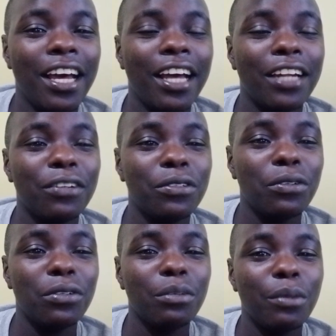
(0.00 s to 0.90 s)
and
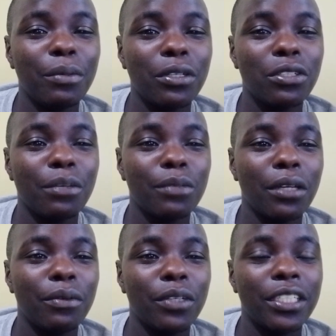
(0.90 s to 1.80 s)
also remember to
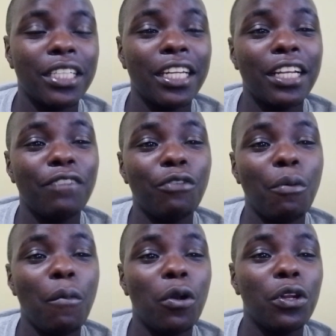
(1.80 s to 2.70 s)
subscribe to our channel
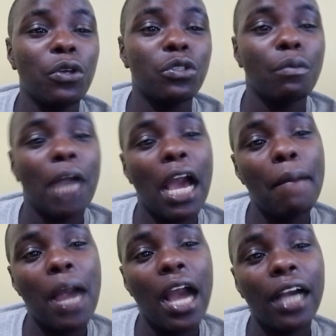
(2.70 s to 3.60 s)
for more news. Bye
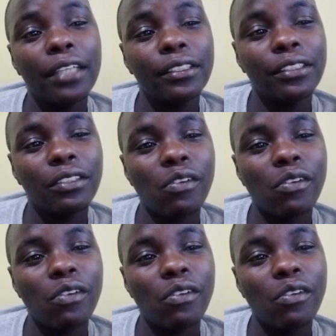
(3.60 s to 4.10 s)
bye.